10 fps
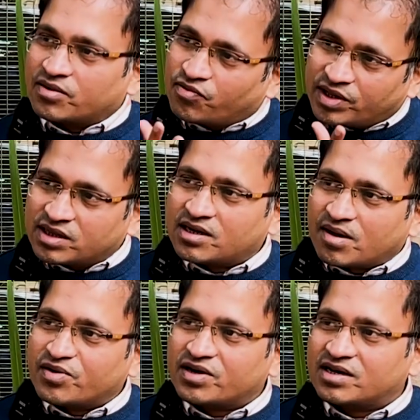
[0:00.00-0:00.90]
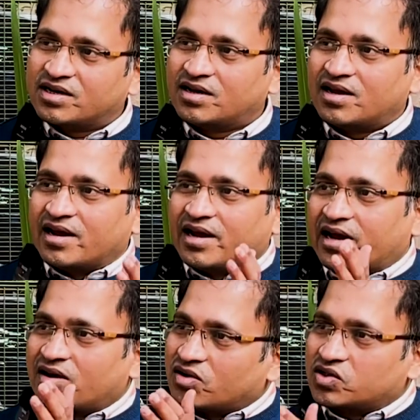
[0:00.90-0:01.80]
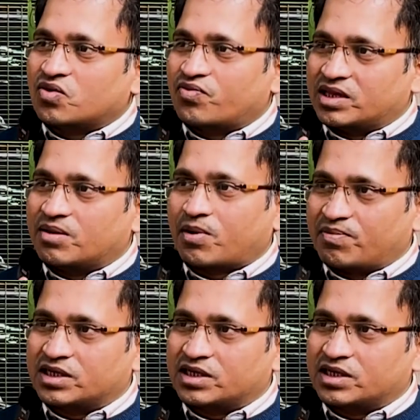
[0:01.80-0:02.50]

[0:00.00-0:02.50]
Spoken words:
with the community and also with the public